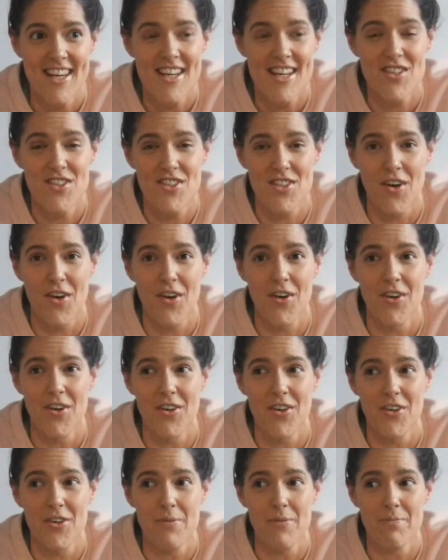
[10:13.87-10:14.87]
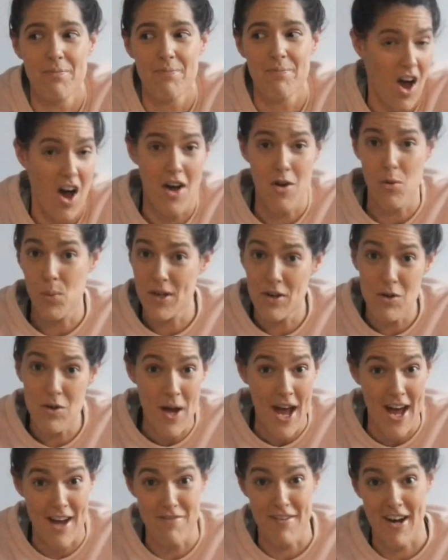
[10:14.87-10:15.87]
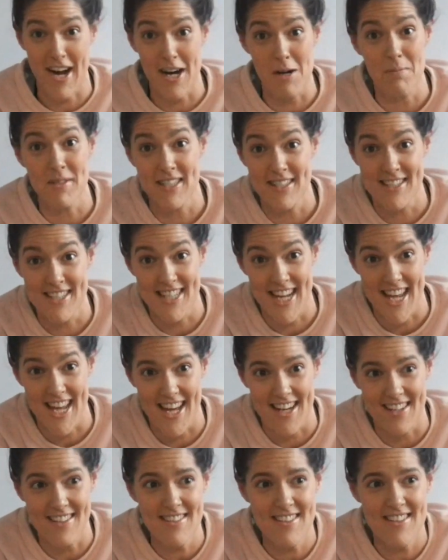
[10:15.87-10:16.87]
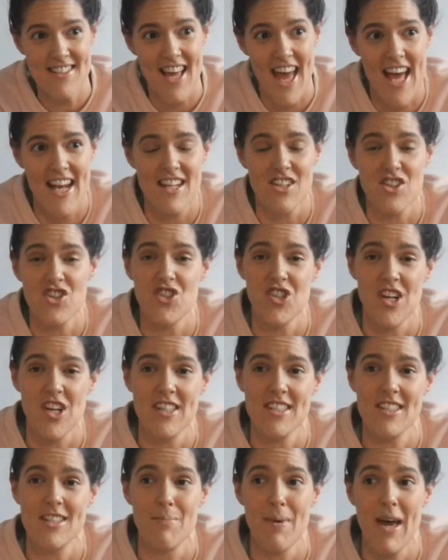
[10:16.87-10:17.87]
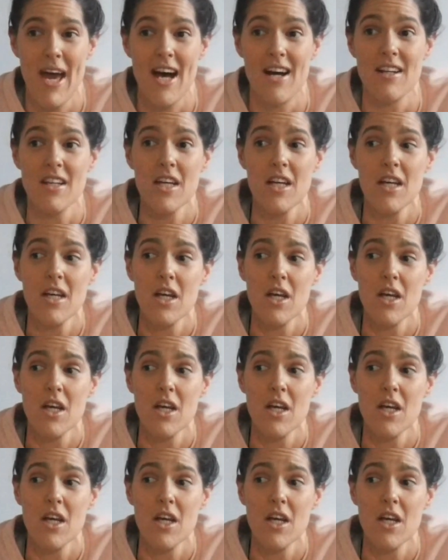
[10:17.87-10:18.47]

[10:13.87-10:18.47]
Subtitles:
So I will have ups and downs, and it's just about